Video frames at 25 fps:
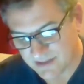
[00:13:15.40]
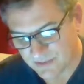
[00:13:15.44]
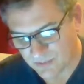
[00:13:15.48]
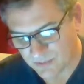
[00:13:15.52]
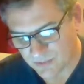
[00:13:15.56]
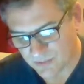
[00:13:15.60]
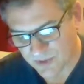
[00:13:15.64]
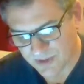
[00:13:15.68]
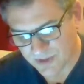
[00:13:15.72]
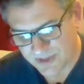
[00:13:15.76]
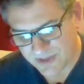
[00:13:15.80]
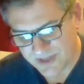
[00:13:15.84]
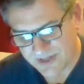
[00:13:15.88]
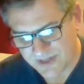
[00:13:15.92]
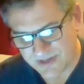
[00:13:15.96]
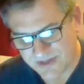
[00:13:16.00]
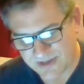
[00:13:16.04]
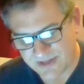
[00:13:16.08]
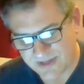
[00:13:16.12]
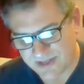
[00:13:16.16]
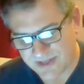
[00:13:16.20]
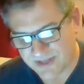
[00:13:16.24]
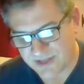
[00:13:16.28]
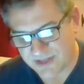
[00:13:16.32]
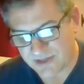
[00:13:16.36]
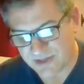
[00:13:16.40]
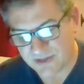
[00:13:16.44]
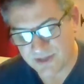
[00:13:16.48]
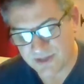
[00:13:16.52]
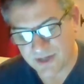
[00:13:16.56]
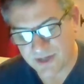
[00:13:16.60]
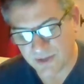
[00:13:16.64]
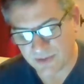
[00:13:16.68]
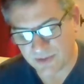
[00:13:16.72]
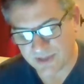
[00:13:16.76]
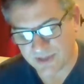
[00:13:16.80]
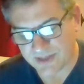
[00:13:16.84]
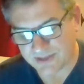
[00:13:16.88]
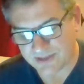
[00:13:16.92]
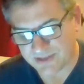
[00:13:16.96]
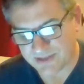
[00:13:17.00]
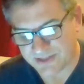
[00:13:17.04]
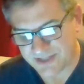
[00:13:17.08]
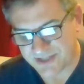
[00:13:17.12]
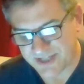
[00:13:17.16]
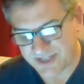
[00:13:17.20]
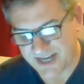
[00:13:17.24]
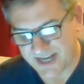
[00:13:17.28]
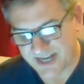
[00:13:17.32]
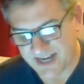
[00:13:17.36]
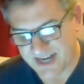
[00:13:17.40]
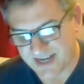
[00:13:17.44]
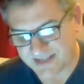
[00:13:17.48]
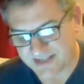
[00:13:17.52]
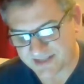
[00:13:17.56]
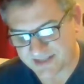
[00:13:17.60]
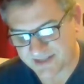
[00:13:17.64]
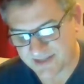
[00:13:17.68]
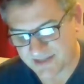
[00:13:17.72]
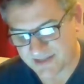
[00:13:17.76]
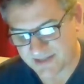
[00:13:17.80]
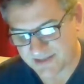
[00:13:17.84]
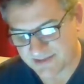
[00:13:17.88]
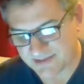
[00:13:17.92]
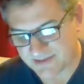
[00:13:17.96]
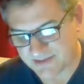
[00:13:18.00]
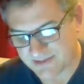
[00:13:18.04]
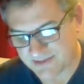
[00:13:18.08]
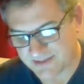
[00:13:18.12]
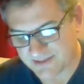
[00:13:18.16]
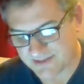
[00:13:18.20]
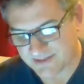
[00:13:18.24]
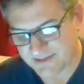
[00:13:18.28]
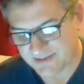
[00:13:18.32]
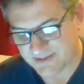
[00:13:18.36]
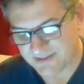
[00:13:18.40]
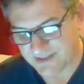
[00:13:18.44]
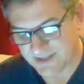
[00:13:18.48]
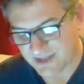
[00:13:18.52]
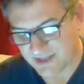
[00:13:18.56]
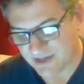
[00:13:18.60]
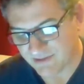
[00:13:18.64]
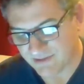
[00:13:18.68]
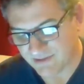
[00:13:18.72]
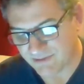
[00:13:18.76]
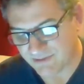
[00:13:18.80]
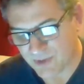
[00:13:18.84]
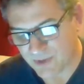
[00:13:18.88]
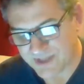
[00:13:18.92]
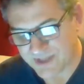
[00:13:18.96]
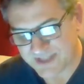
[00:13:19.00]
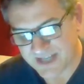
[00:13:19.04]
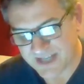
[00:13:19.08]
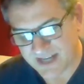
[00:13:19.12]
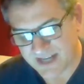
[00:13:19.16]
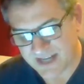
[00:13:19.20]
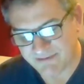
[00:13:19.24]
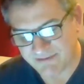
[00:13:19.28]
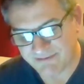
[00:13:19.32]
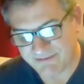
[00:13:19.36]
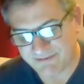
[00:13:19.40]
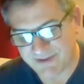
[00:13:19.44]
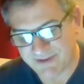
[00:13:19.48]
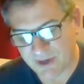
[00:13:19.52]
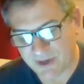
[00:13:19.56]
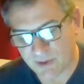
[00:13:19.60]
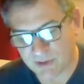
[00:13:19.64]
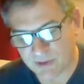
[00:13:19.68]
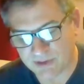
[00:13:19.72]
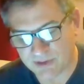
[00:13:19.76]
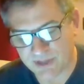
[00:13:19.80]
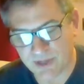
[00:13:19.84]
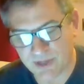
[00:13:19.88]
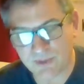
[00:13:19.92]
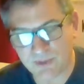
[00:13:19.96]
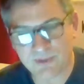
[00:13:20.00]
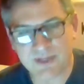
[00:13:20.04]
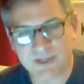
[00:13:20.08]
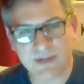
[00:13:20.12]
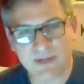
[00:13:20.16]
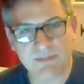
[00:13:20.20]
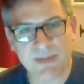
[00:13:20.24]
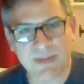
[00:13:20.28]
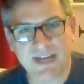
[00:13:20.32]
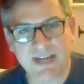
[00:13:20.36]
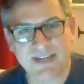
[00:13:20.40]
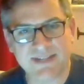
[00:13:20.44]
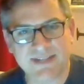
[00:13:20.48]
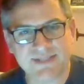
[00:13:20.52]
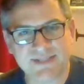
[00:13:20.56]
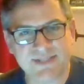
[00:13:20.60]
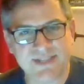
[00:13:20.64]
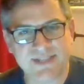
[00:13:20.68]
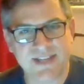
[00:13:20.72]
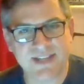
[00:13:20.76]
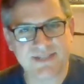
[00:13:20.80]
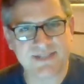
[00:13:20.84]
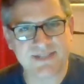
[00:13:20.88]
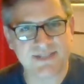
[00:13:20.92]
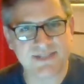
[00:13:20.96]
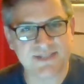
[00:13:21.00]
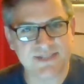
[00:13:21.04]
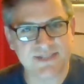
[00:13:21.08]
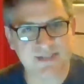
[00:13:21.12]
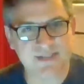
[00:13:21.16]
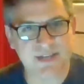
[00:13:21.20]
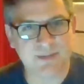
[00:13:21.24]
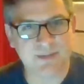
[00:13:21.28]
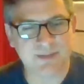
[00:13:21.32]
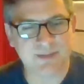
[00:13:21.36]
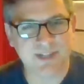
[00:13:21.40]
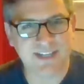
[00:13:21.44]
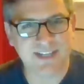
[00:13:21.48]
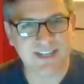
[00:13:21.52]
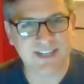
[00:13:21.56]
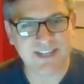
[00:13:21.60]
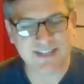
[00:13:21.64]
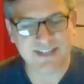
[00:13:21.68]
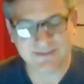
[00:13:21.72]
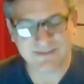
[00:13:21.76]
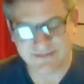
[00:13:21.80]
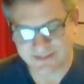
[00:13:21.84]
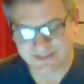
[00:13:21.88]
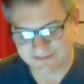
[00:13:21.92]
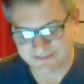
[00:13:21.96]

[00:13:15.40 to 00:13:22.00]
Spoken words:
Where do you think you're going? She asked. Her voice had a feral note that made his senses come alive.